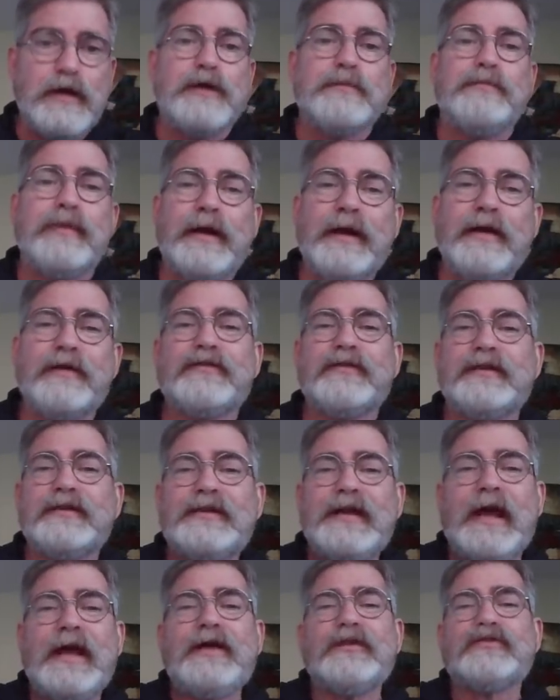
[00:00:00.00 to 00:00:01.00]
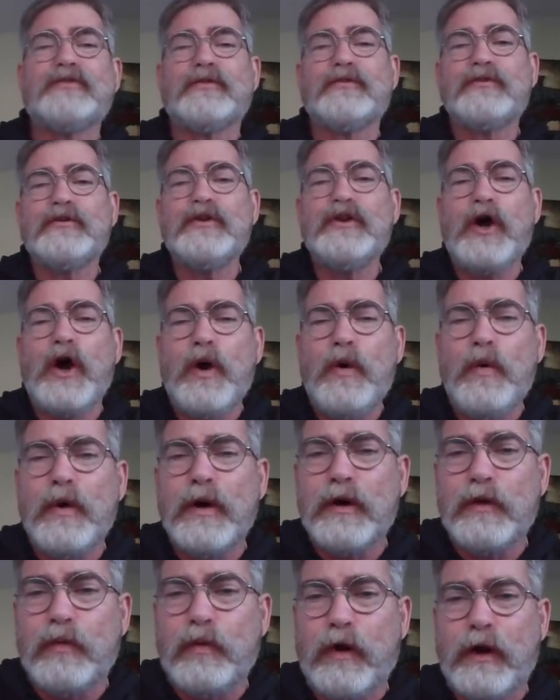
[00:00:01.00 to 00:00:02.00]
But as the days of
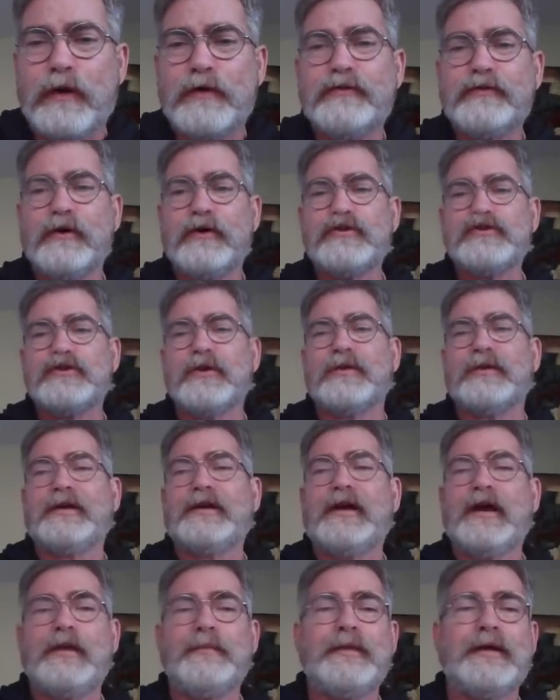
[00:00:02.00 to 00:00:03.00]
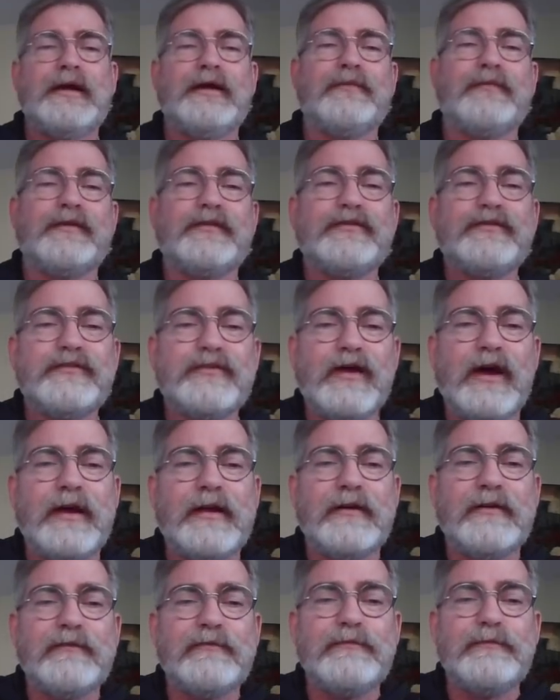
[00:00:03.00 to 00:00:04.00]
Noah were, so shall the coming of the
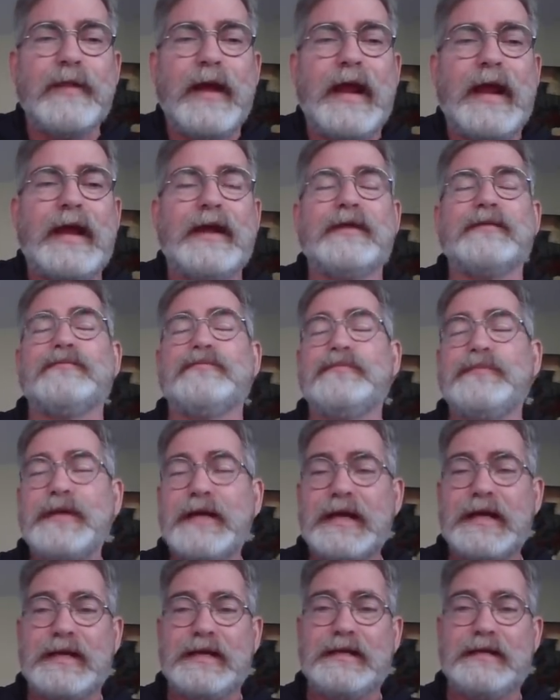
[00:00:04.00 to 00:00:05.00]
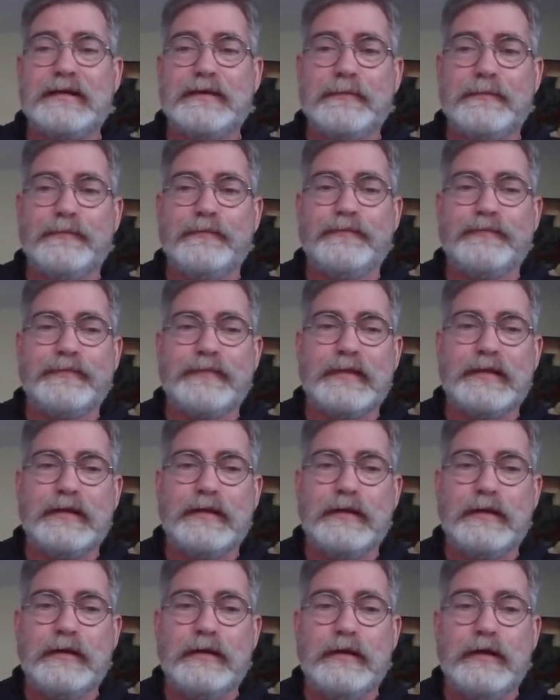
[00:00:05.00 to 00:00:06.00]
Son of Man be.
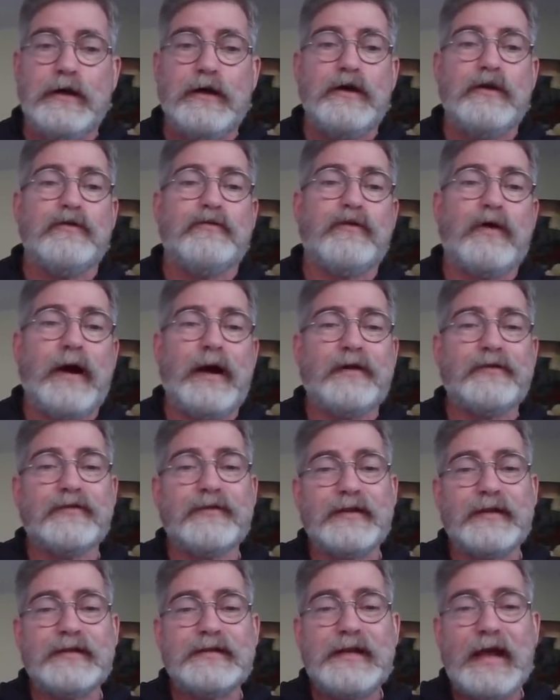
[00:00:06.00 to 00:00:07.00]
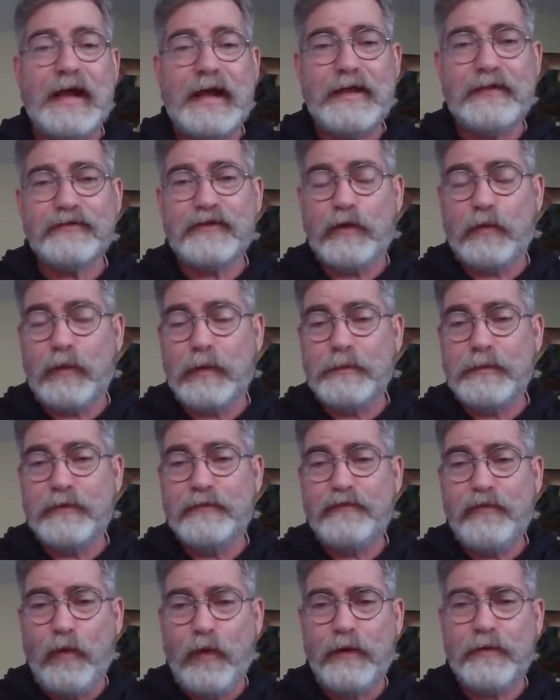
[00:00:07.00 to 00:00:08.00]
Whereas in the days that were
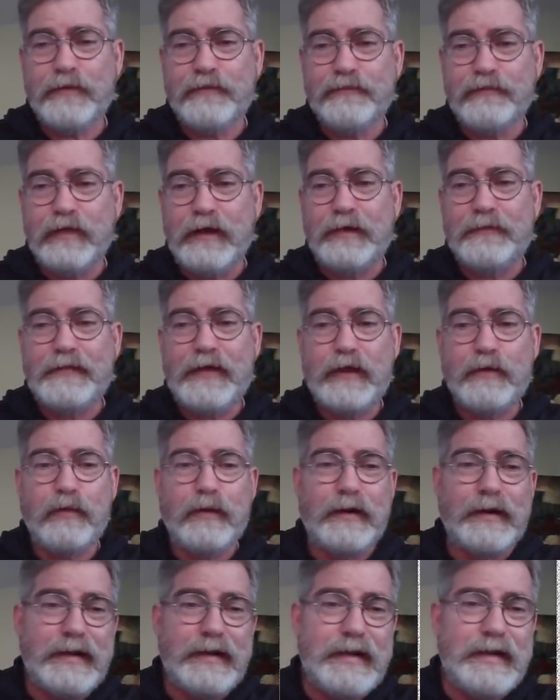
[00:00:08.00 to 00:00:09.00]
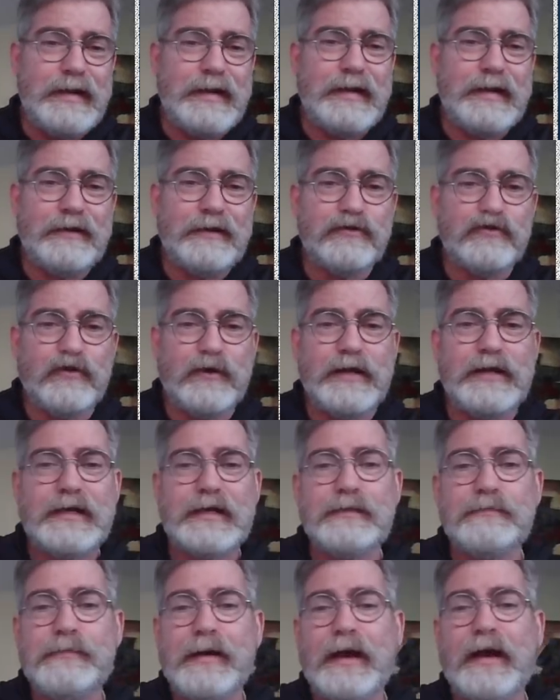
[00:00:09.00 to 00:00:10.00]
before the flood, they were eating and
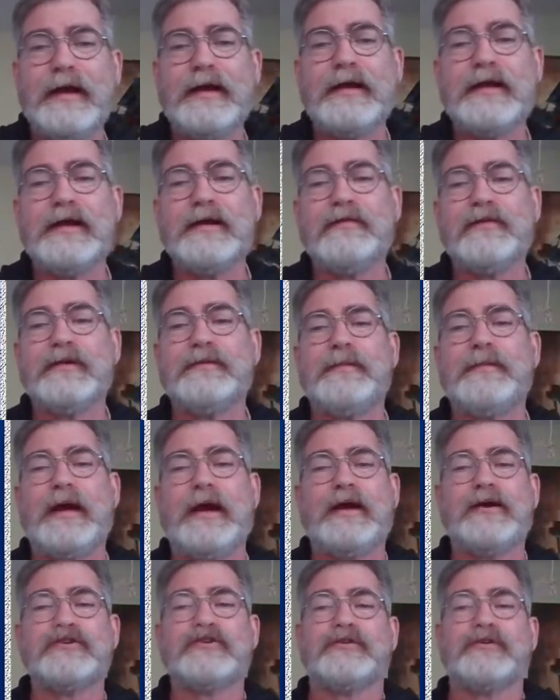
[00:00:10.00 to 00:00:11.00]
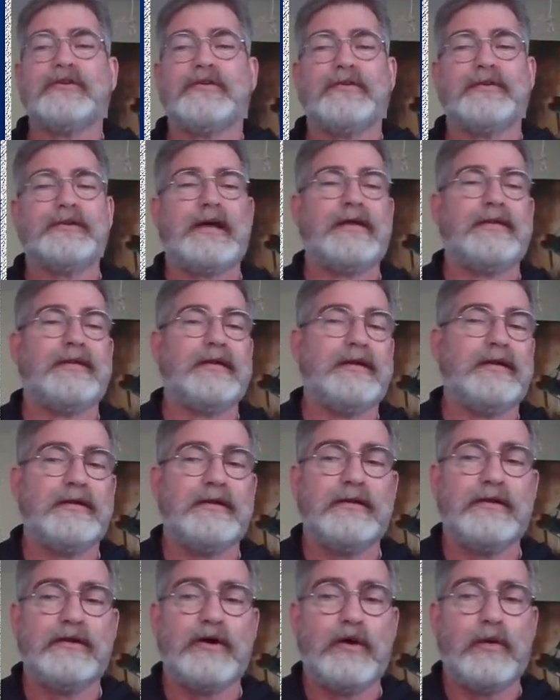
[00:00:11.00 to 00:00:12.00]
drinking, marrying, giving in marriage until the day
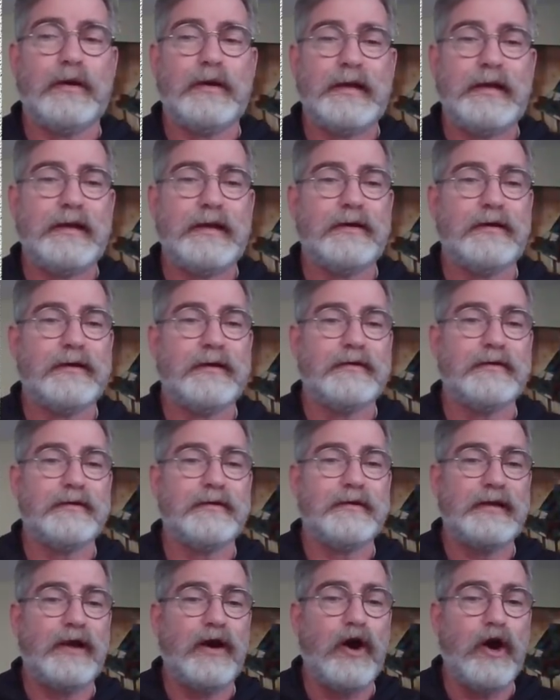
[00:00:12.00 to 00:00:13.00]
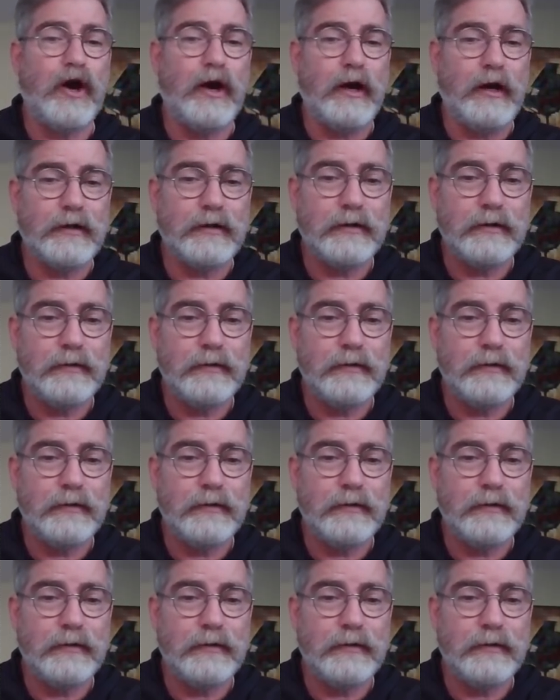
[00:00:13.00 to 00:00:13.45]
that Noah entered into the ark